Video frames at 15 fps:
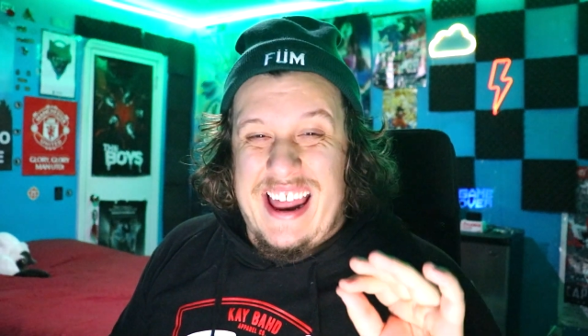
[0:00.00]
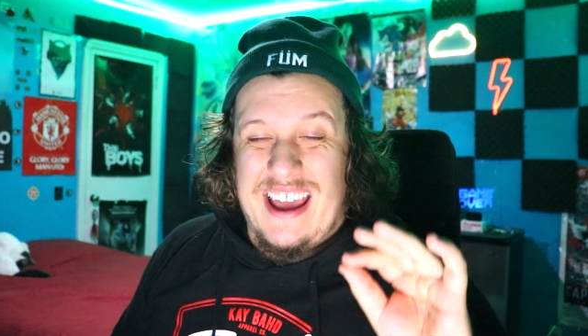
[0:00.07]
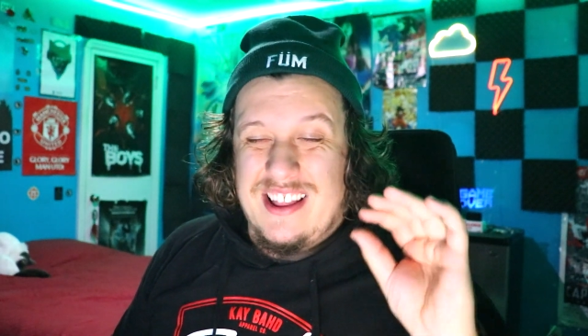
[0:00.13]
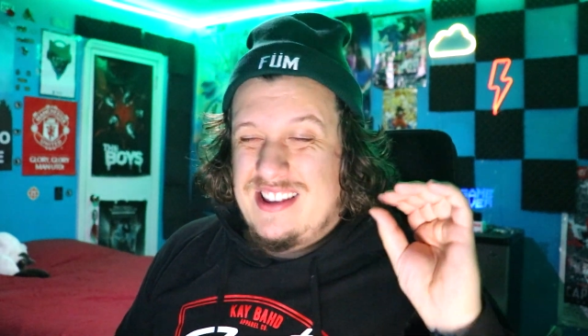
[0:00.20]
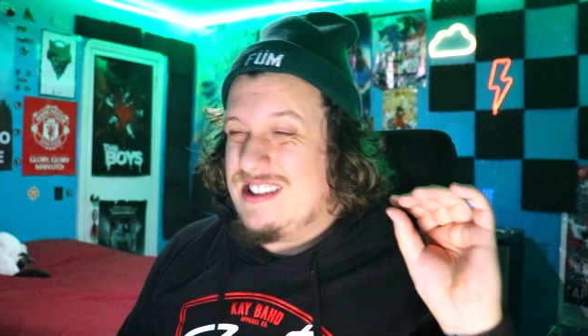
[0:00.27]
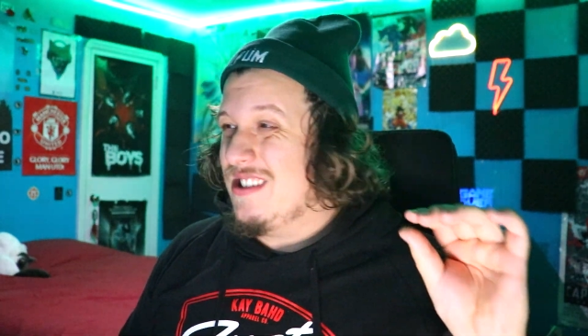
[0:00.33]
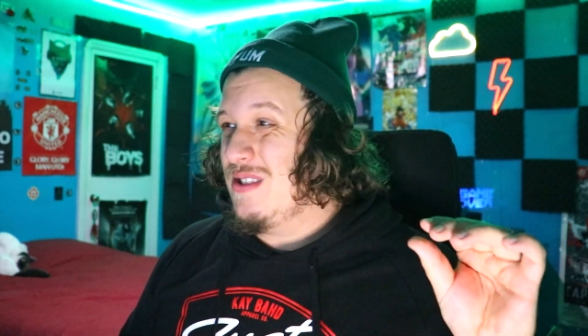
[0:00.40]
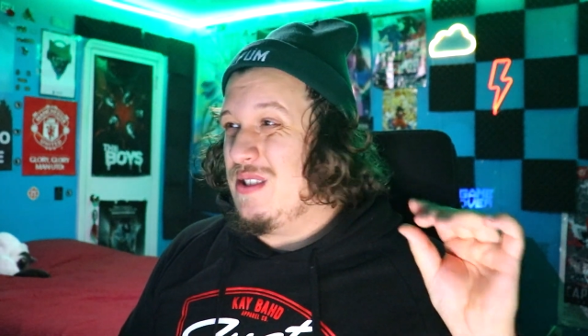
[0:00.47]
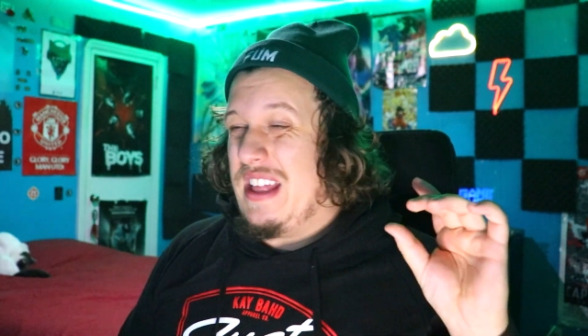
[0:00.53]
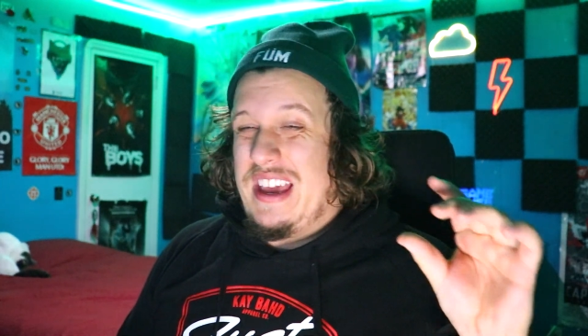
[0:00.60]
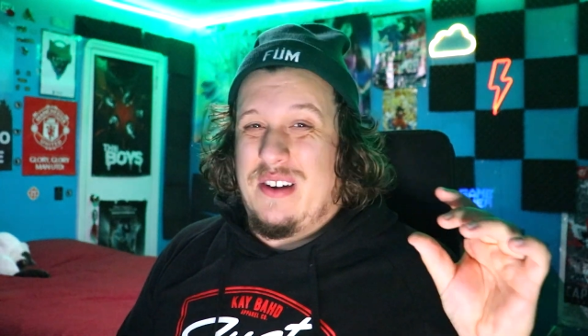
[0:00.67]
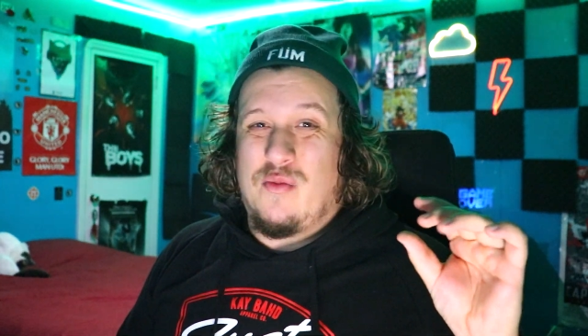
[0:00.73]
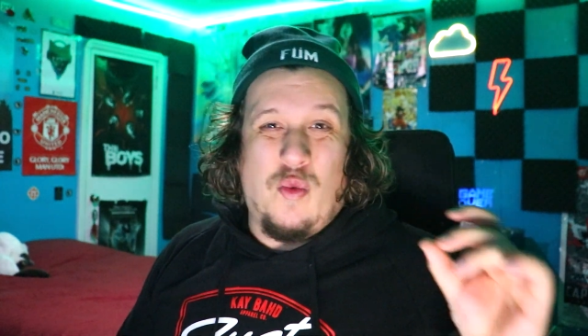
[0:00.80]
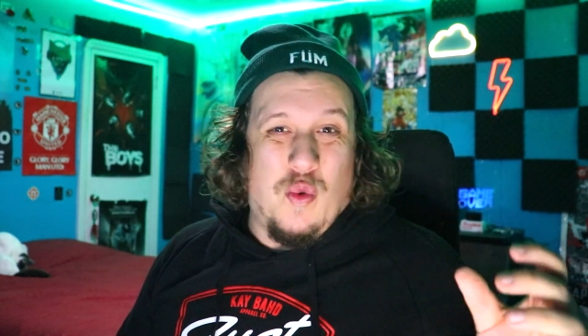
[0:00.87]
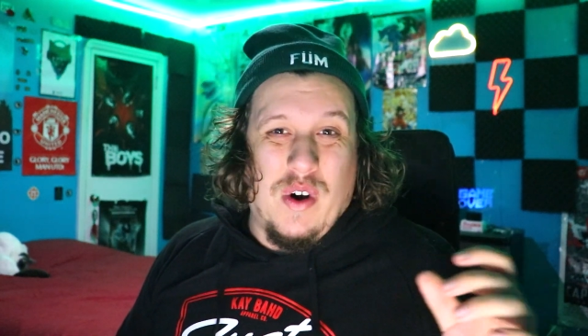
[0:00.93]
I took like
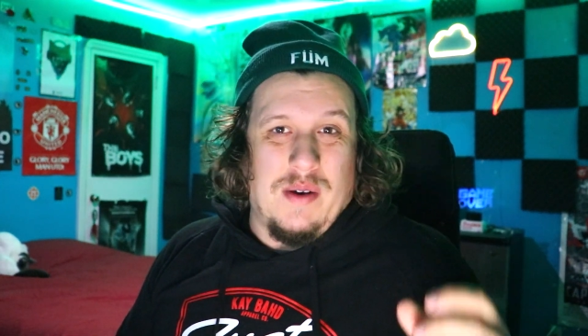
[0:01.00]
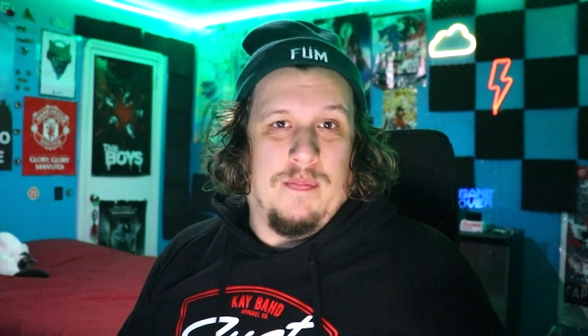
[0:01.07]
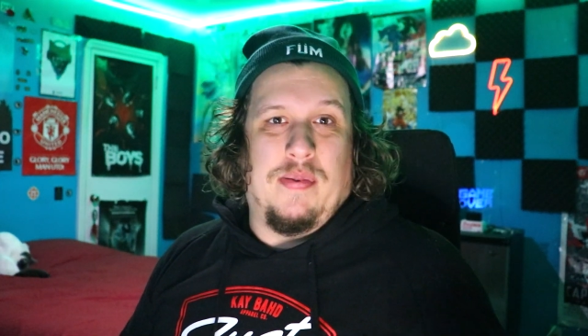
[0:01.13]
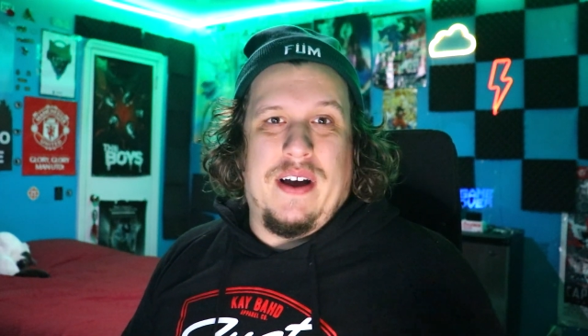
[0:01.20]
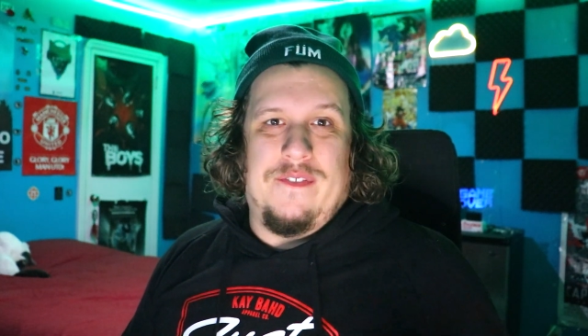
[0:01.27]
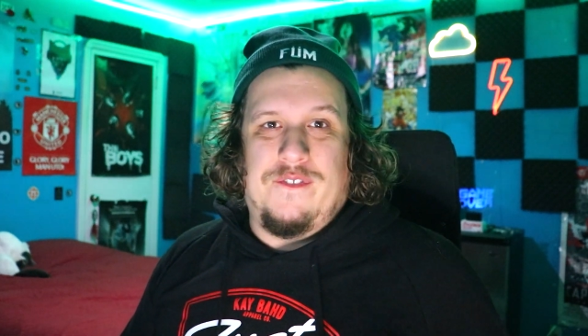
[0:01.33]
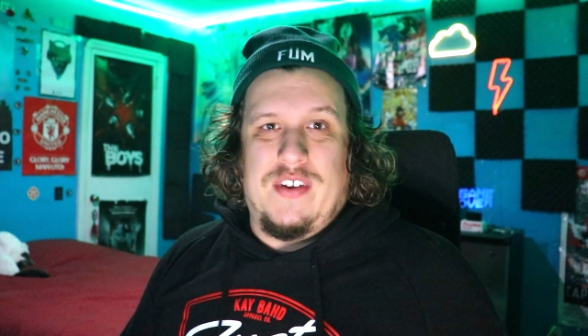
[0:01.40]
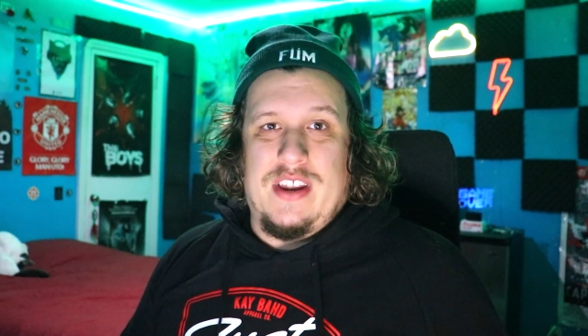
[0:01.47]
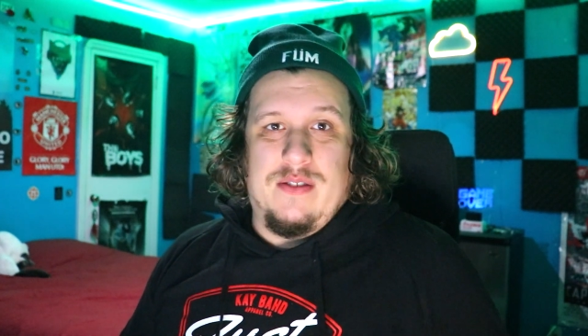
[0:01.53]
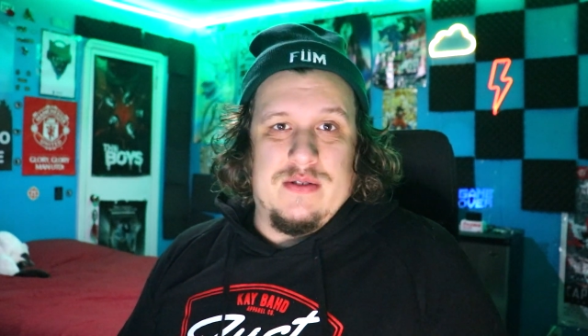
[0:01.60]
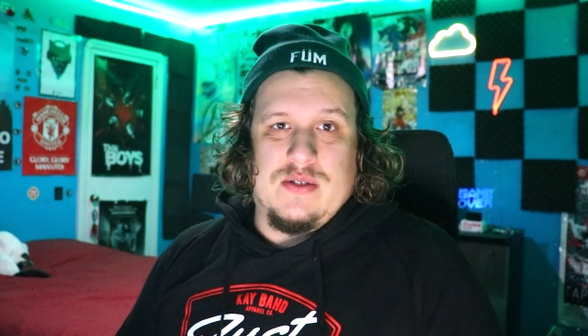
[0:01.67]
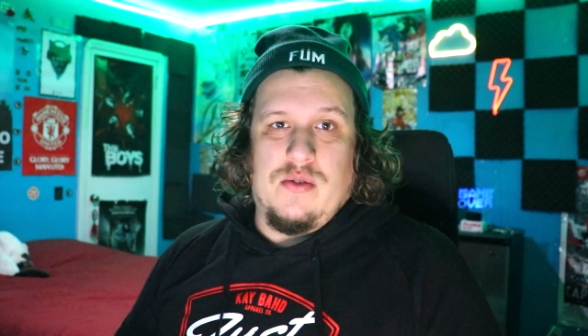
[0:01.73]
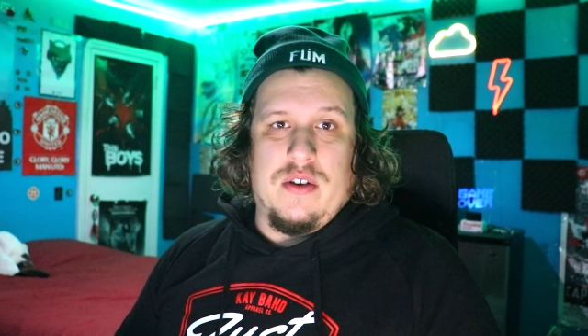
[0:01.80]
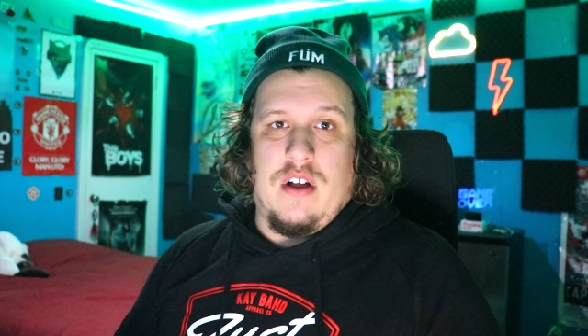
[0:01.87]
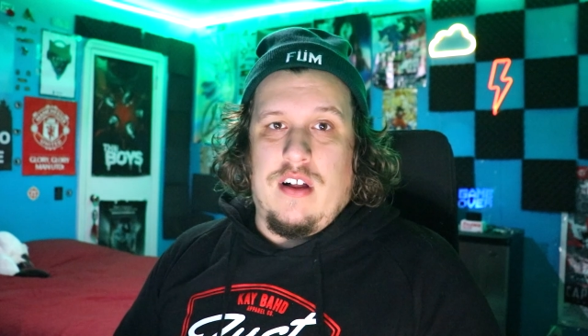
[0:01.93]
one puff and it
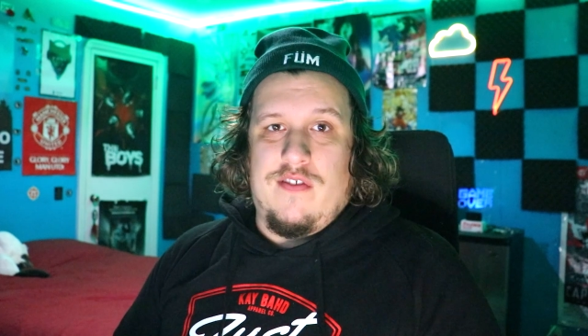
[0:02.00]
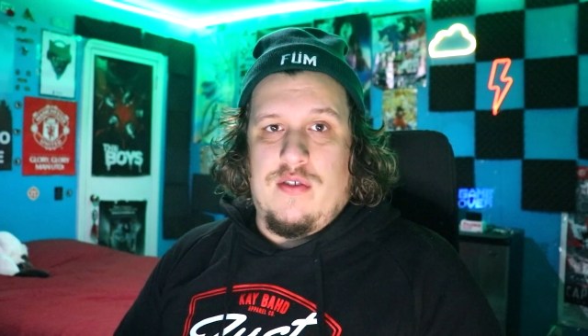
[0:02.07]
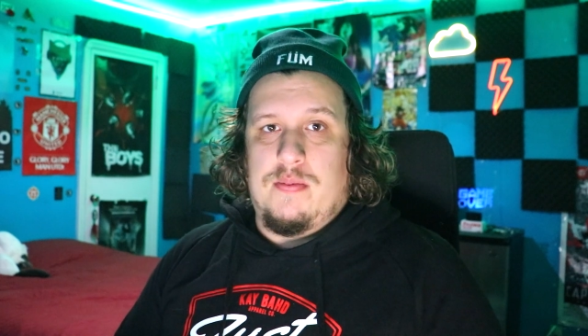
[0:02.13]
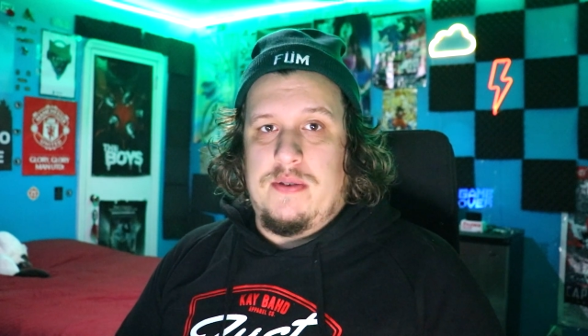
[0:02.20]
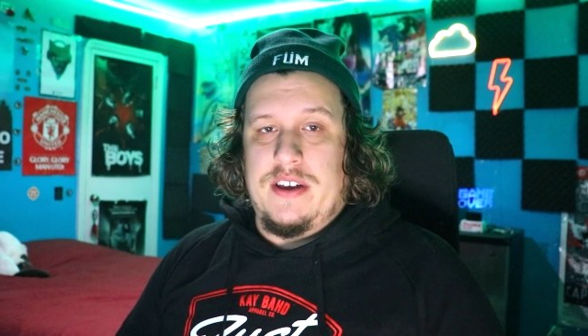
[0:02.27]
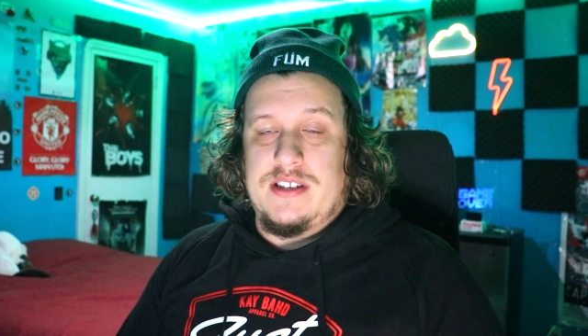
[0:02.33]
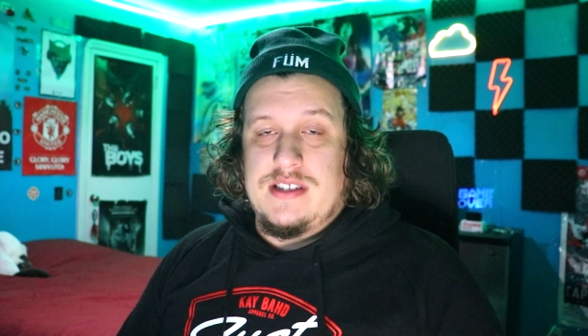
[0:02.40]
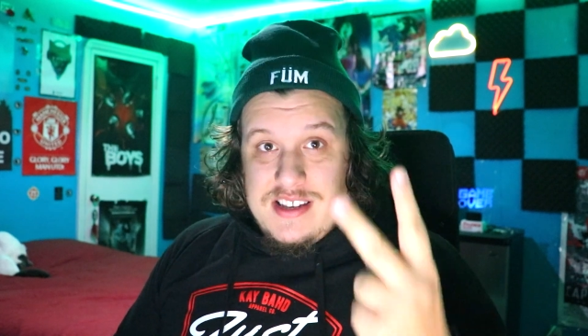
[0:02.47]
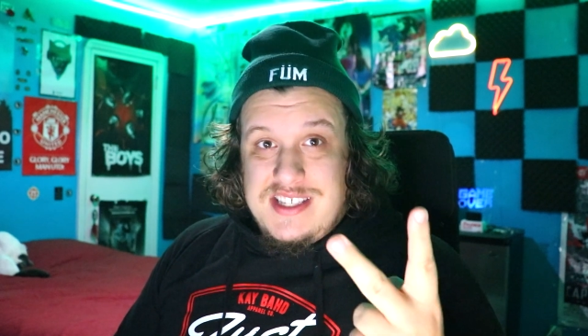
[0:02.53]
was going all over the place.